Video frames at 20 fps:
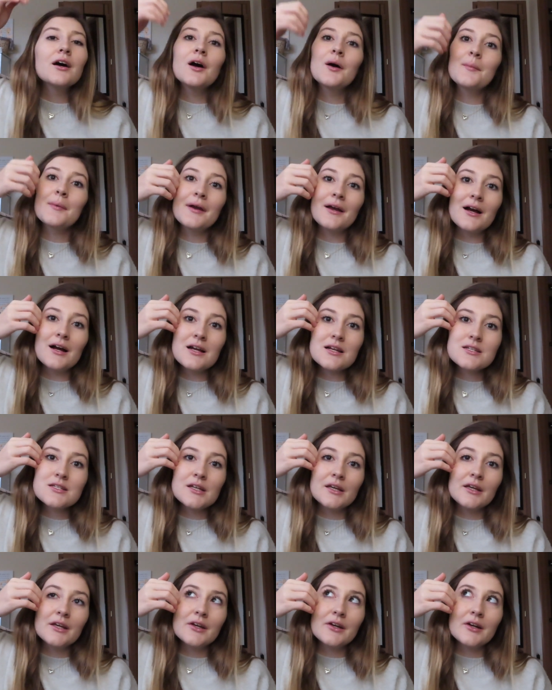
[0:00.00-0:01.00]
oh my
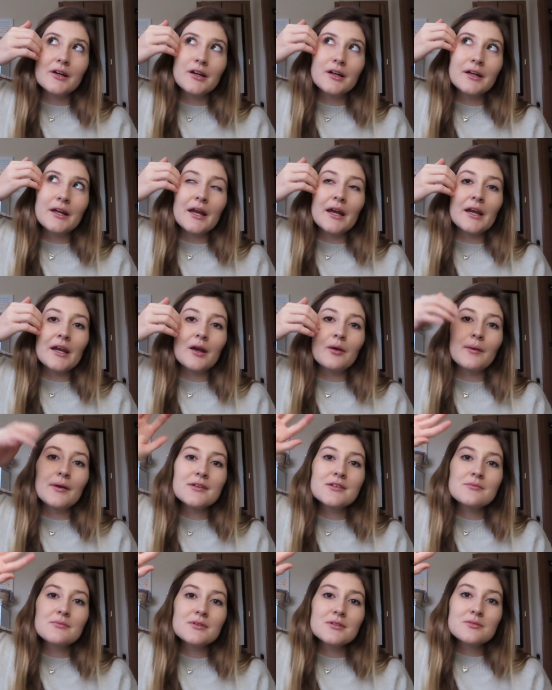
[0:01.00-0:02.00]
gosh like you're gaining
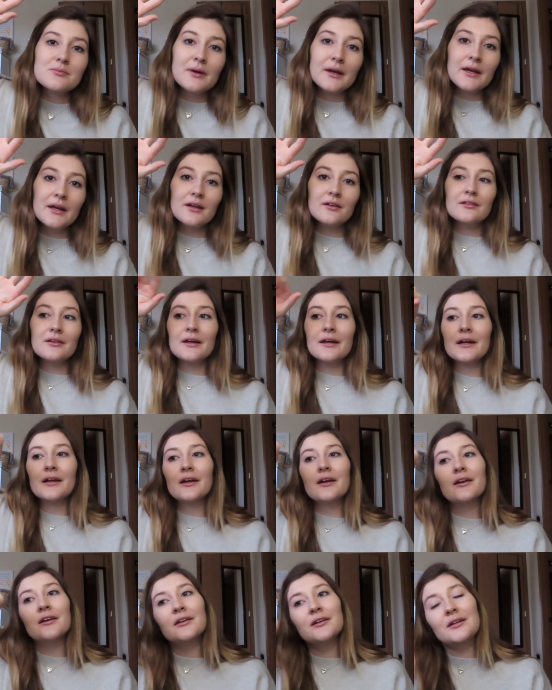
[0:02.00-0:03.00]
way too much weight
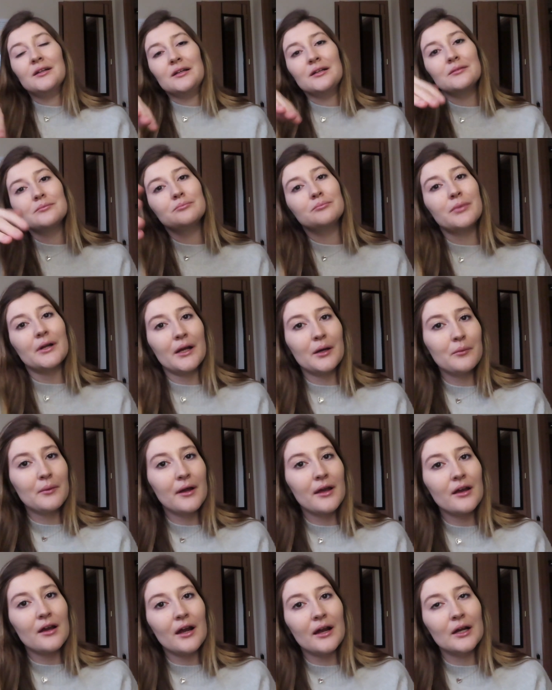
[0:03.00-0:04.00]
like but I
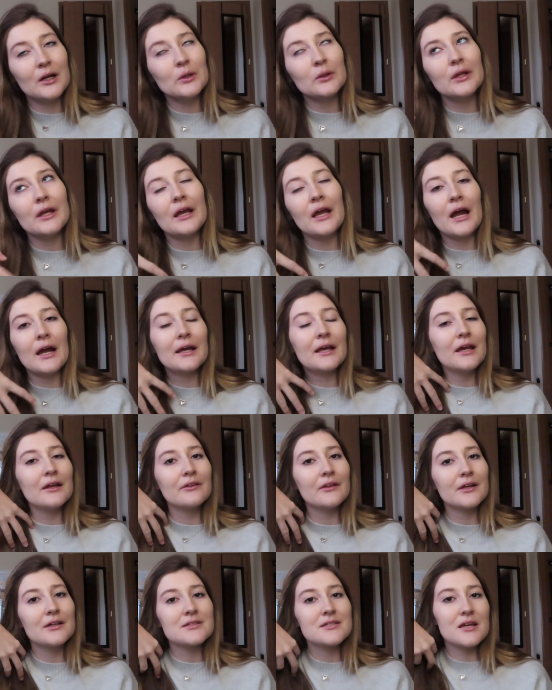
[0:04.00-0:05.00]
went, I only, I
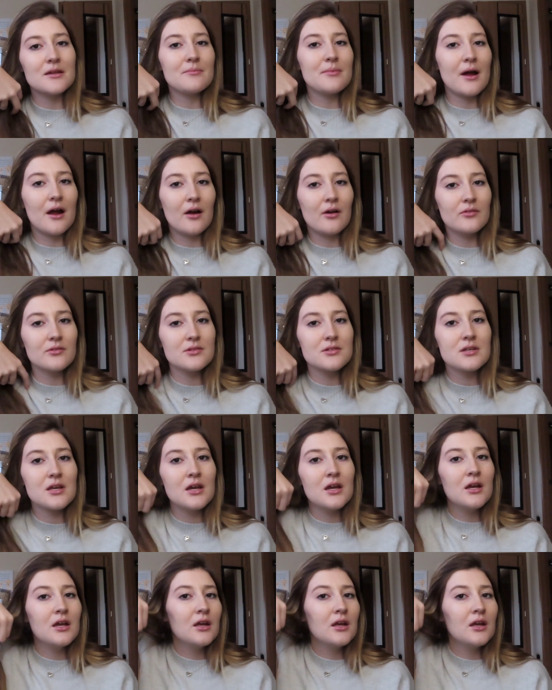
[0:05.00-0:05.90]
gained like 10 pounds